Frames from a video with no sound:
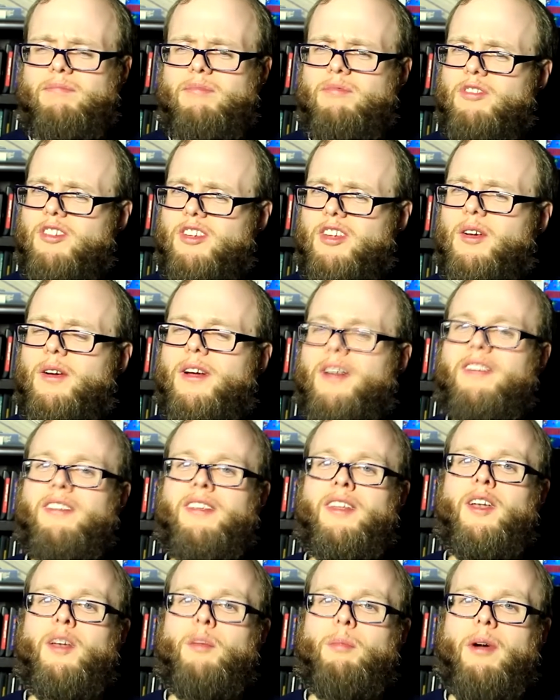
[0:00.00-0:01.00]

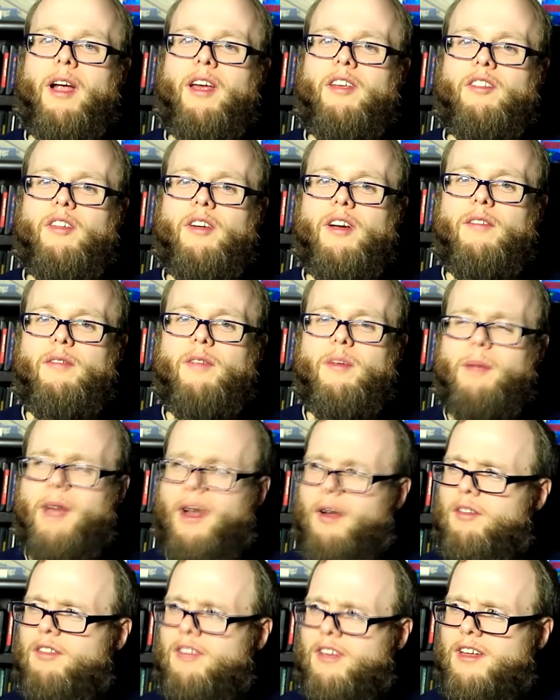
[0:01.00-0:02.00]
seriously depressed or anything, but
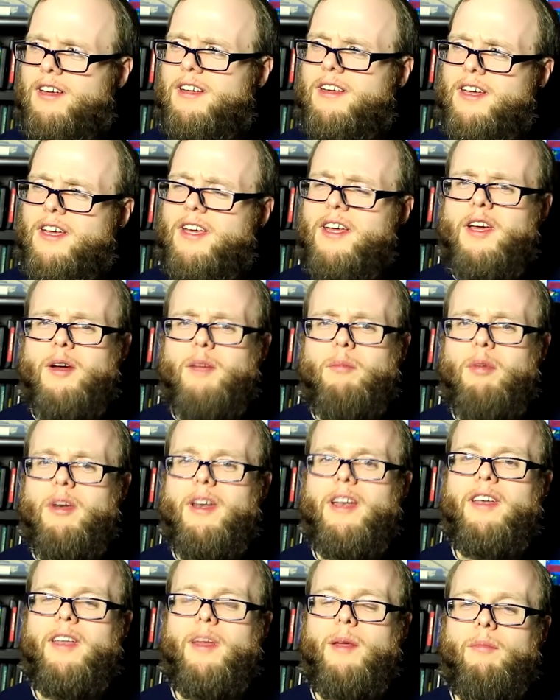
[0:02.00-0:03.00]
I was in a
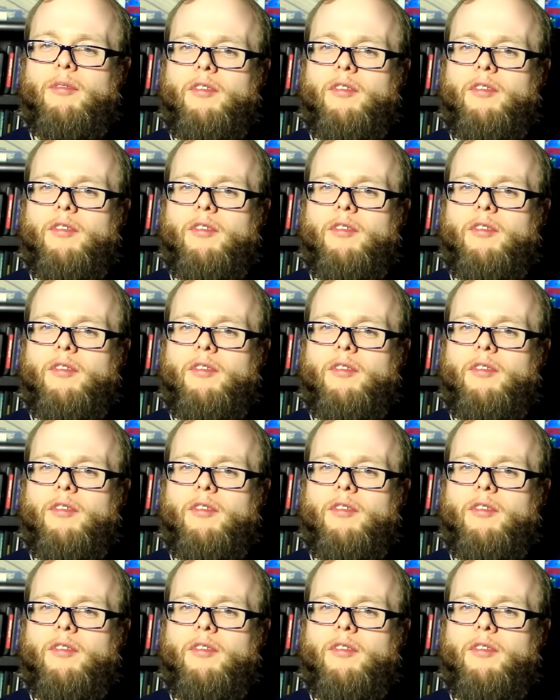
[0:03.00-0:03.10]
pretty deep